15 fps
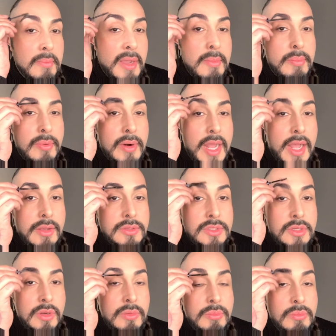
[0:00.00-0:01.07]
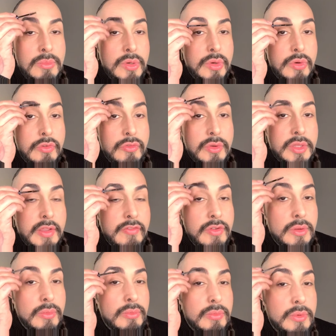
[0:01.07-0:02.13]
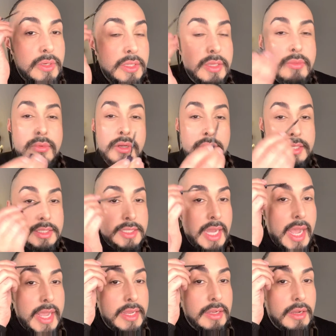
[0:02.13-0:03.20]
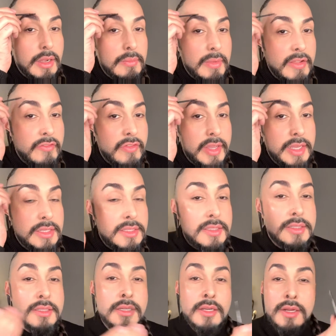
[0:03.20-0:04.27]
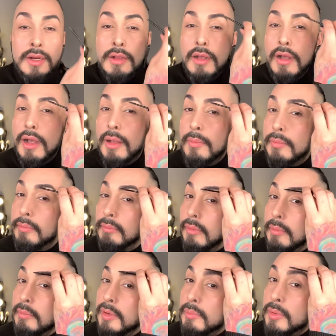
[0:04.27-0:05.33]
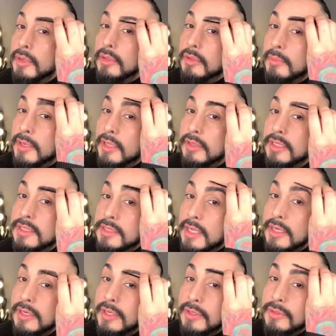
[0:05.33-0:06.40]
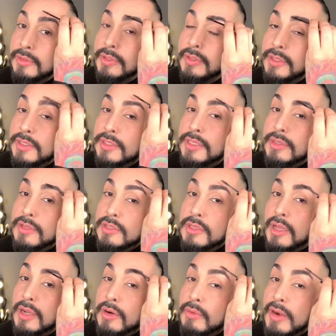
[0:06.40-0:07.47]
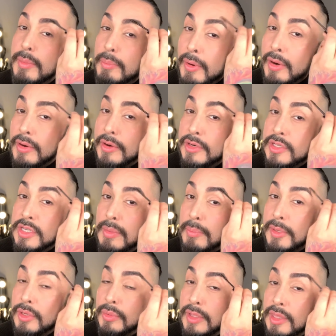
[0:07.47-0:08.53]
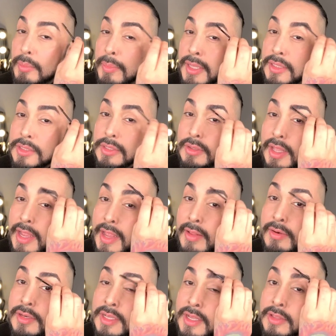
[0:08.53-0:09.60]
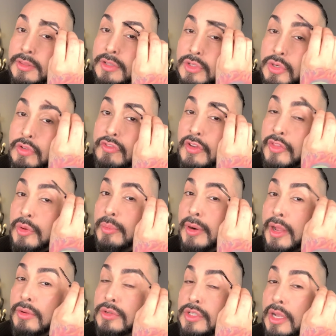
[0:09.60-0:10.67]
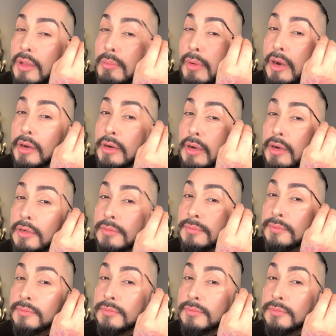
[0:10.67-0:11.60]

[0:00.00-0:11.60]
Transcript: my brows don't move, when they feel really, really tight on my face. Um, I'm gonna put a little bit on this side too. So you can see there's a great partnership between the pencil and the True Feather Brow gel marker.